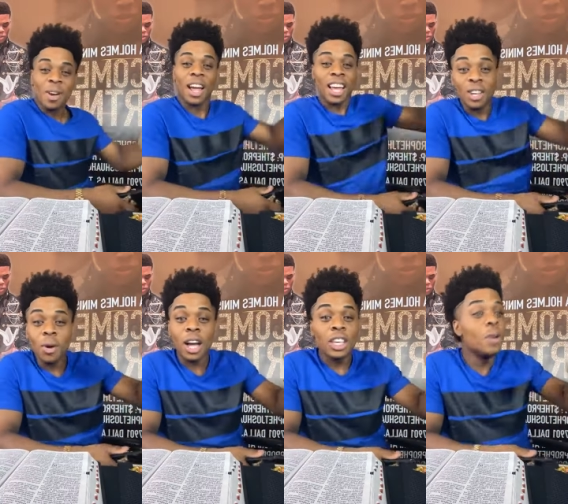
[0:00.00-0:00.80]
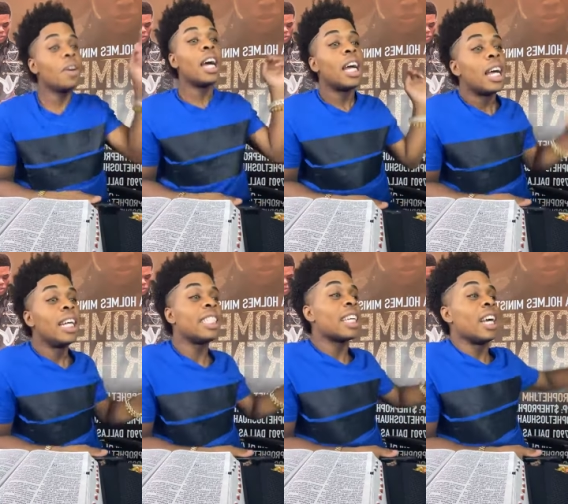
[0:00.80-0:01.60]
you, you, you,
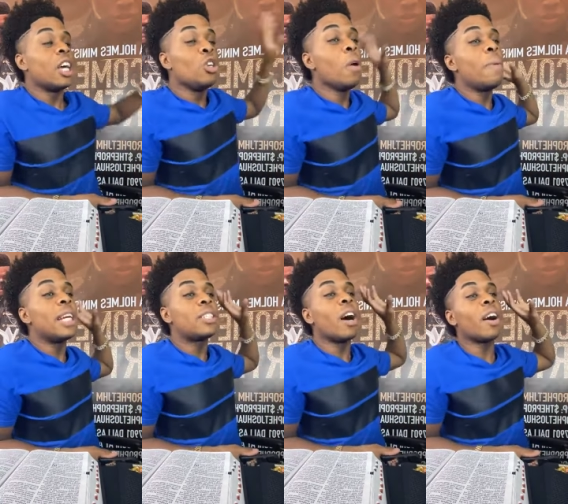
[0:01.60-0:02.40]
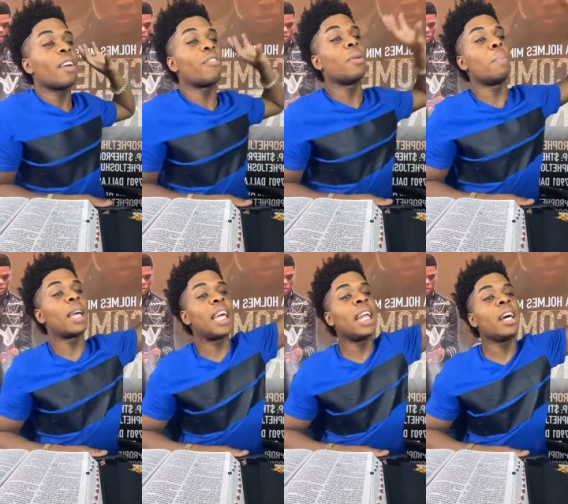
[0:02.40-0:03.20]
listen, you've been talking from the
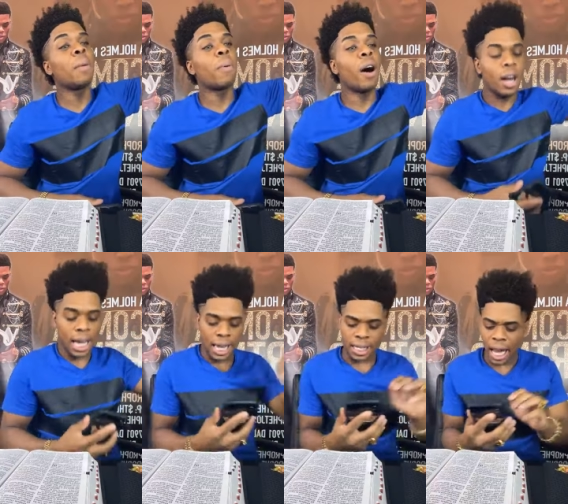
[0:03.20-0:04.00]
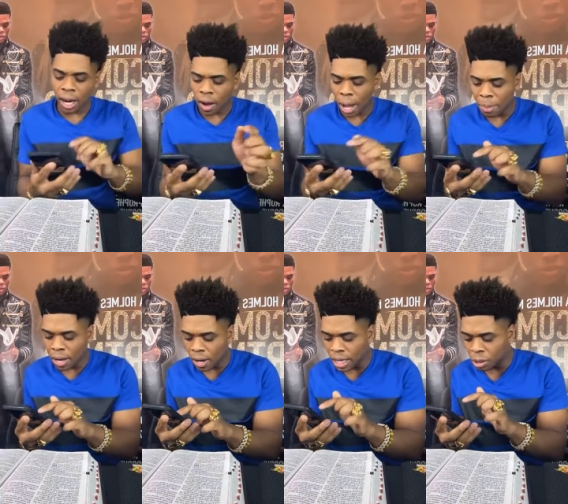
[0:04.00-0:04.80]
beginning of the broadcast. How long I've
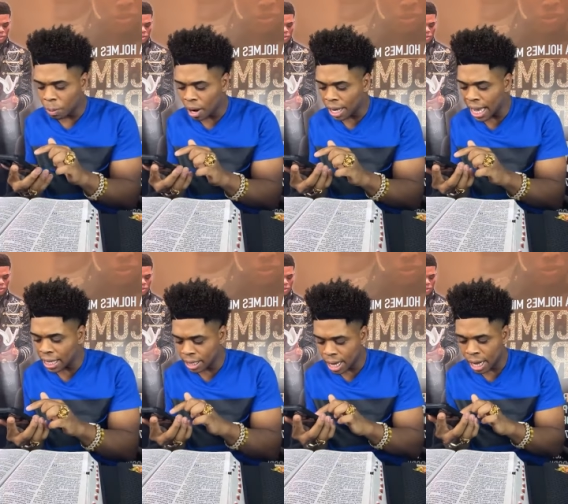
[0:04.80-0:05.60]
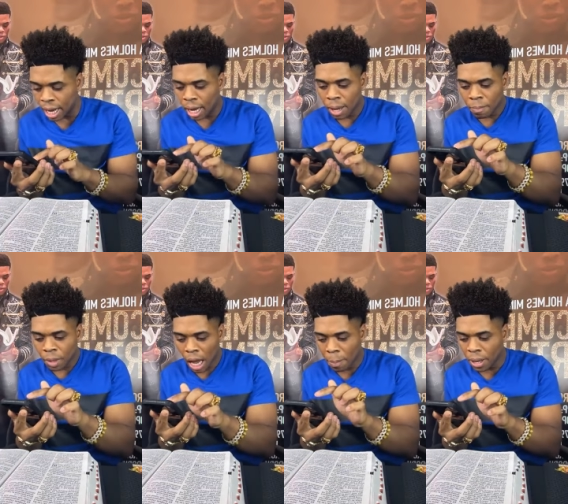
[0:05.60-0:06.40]
been on this broadcast now?
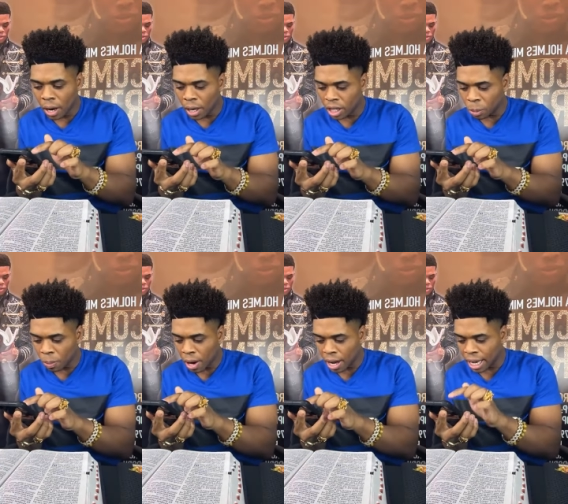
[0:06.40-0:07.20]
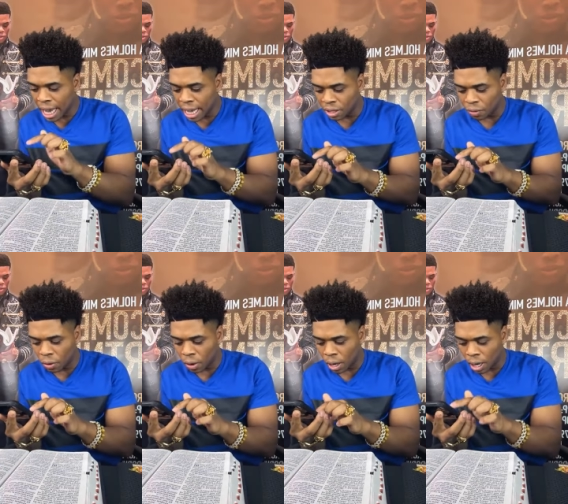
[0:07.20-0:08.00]
I've been on this broadcast
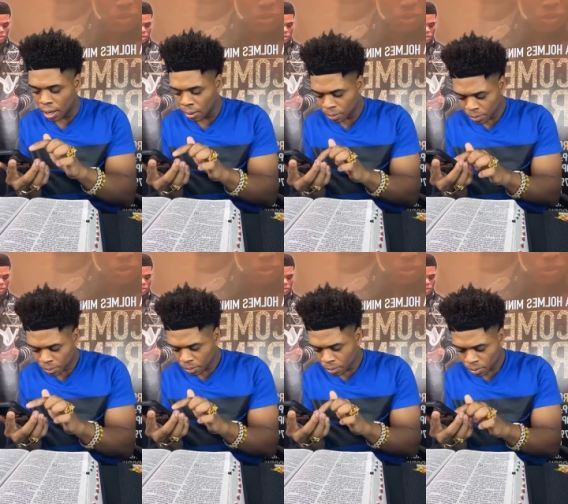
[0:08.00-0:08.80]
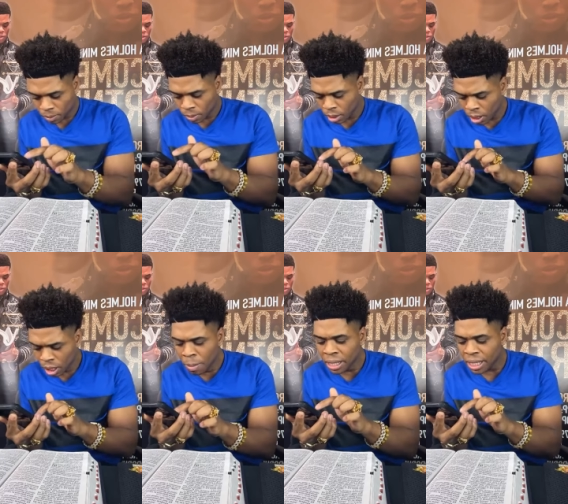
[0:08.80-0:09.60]
for,
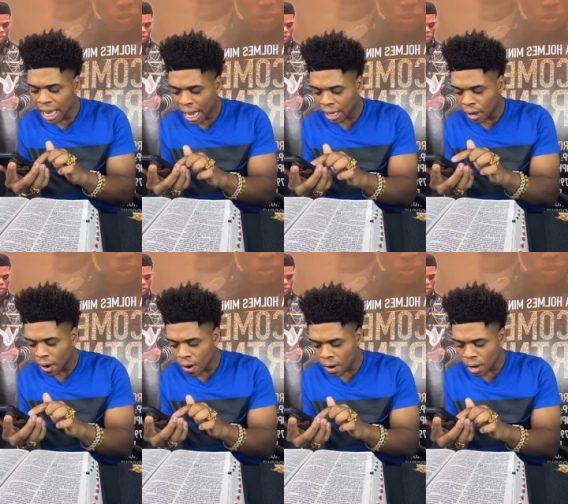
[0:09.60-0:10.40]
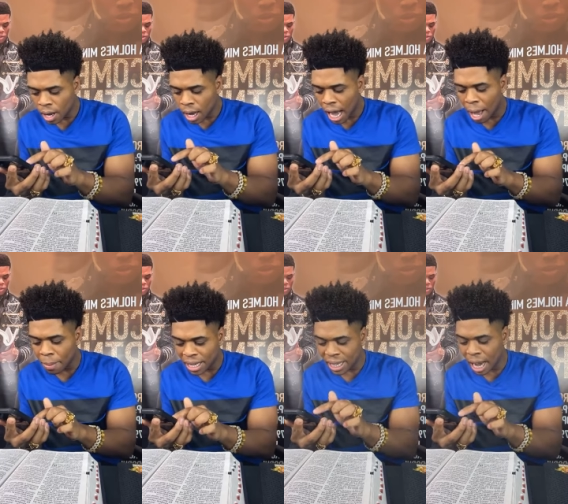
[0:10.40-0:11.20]
let me see how long
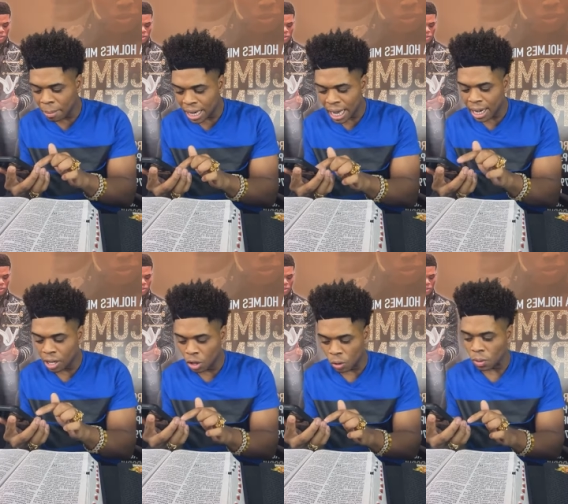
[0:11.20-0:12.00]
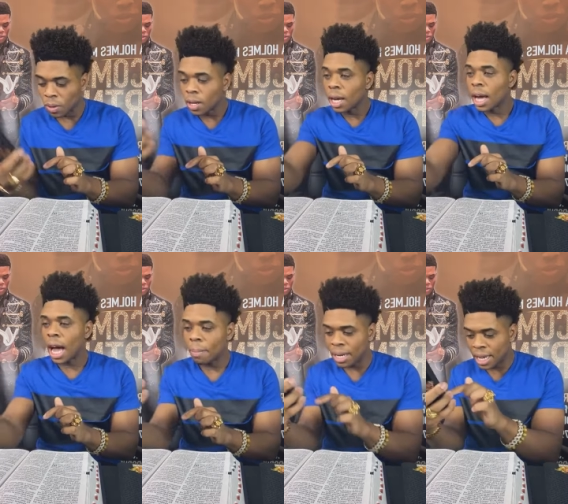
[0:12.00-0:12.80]
I've been dominating you.
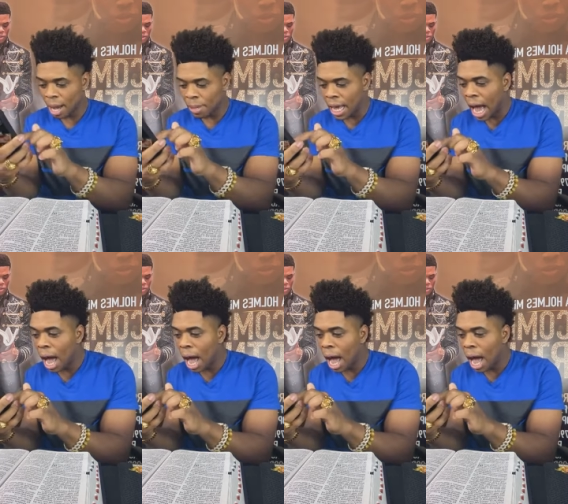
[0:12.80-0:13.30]
I've been dominant.